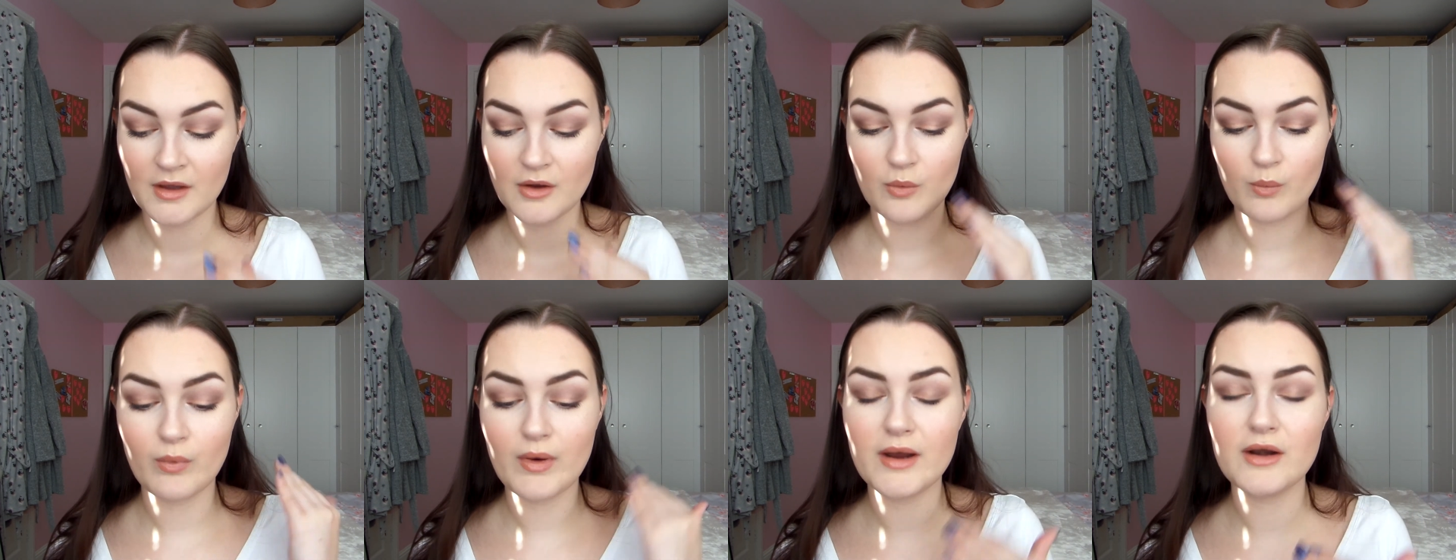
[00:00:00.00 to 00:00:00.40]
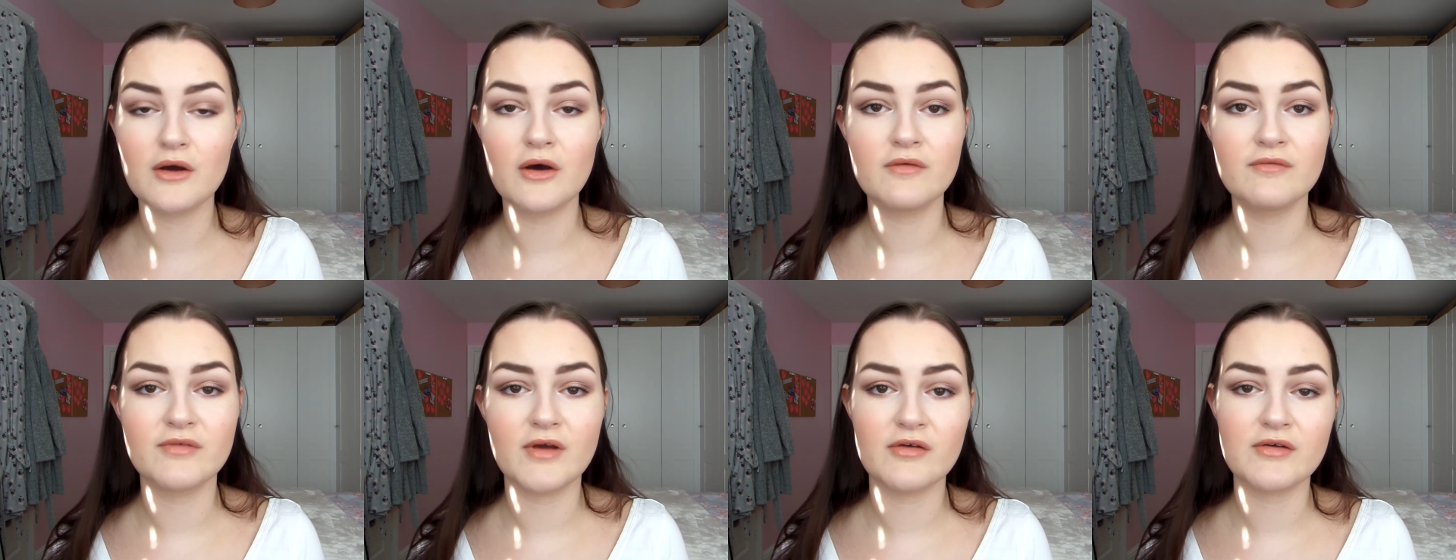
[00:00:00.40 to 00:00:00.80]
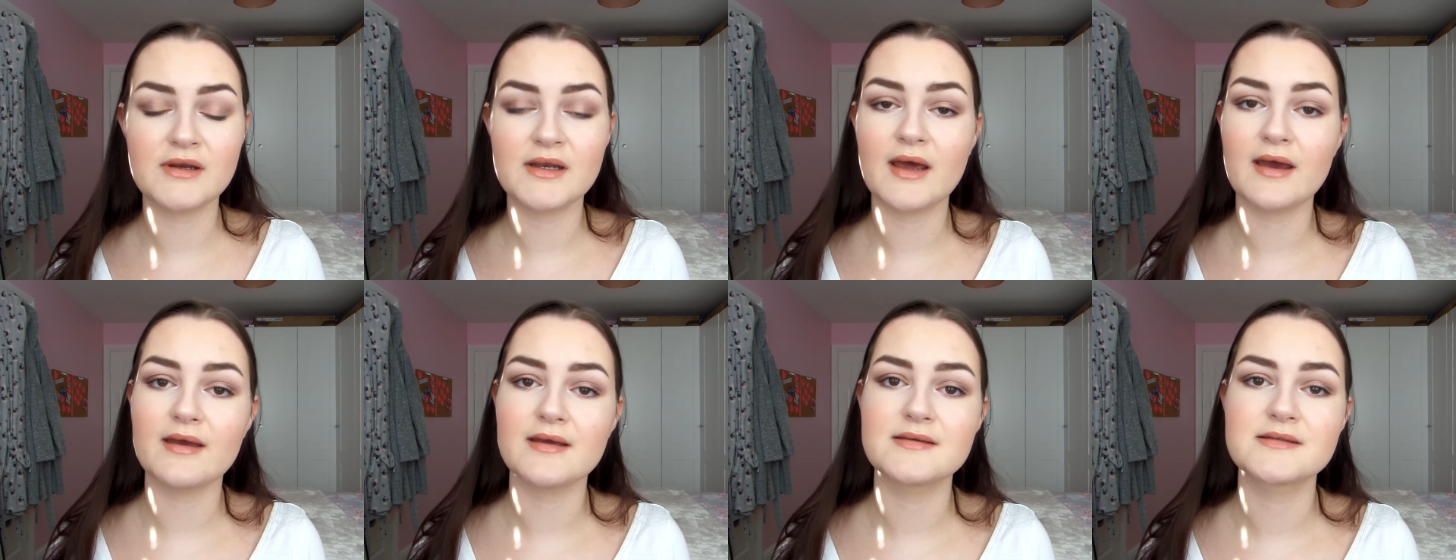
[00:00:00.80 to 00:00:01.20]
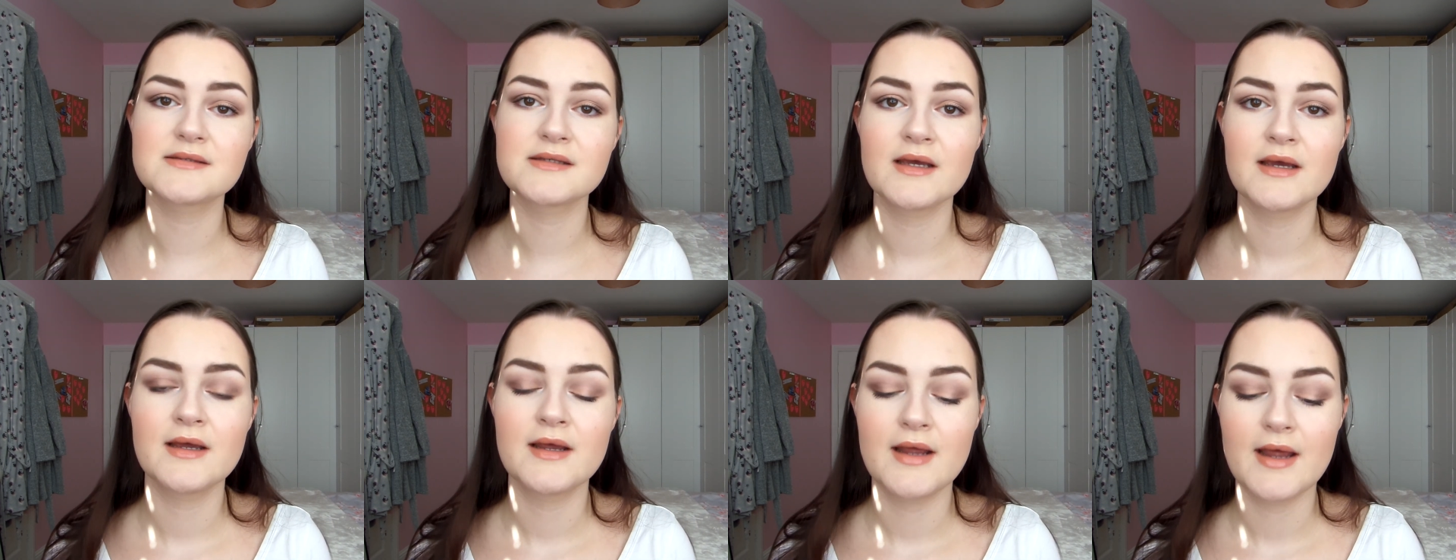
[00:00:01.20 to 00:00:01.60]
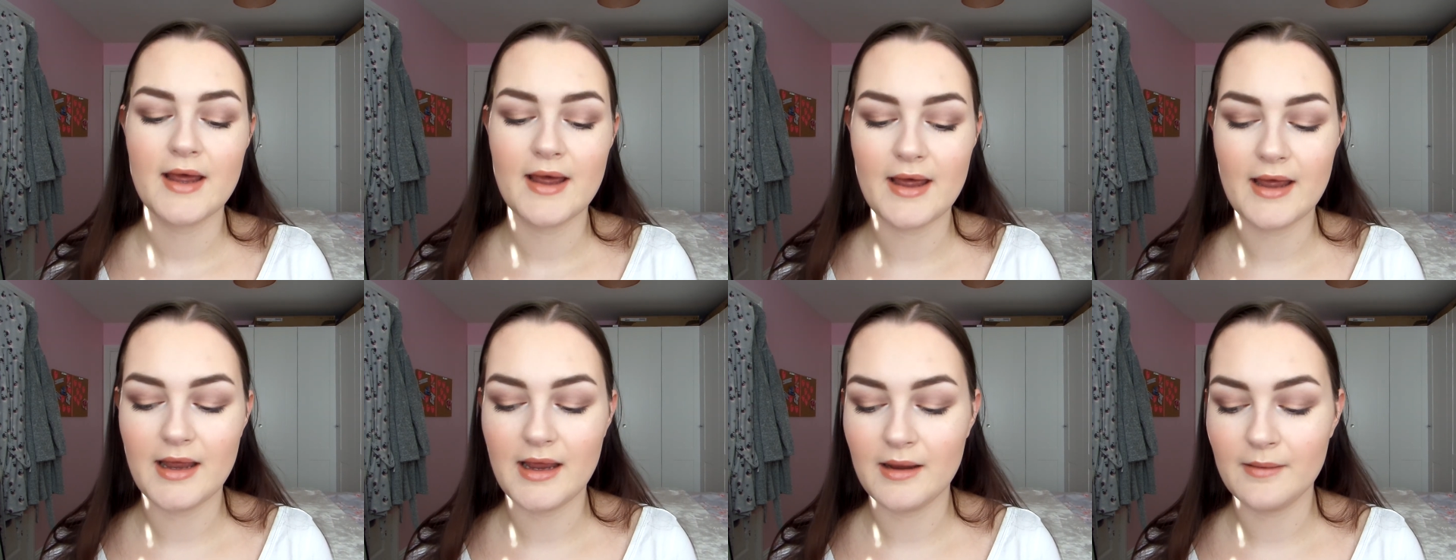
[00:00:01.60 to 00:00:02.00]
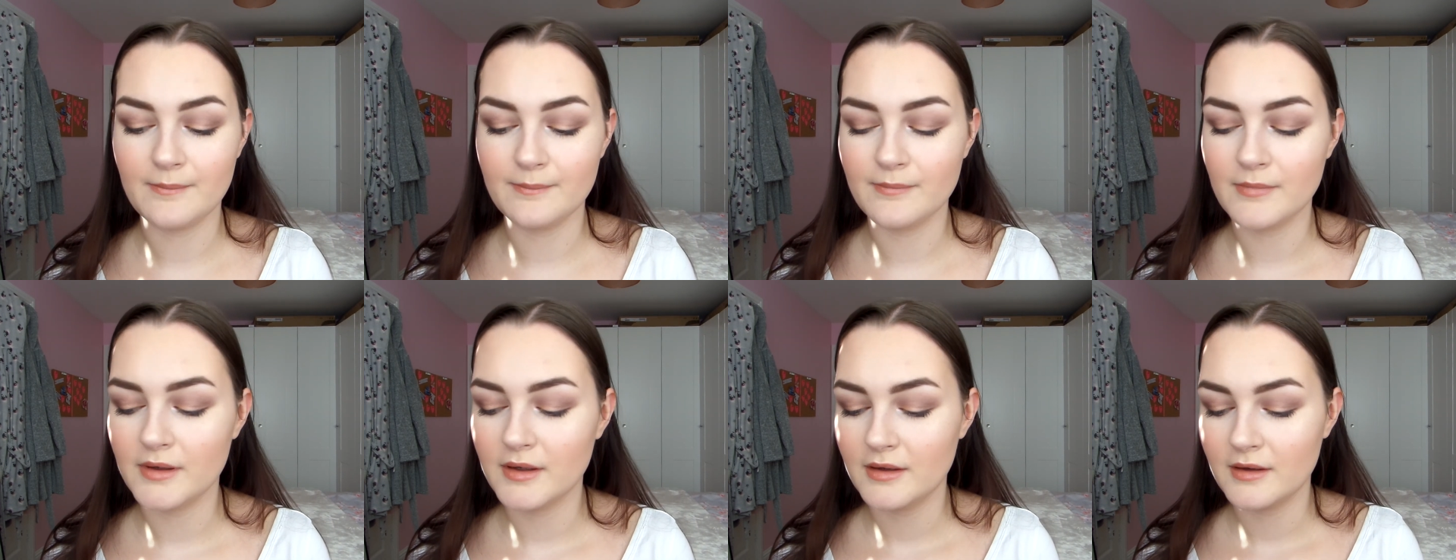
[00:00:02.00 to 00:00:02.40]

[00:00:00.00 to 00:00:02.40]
Went on very nice. Um,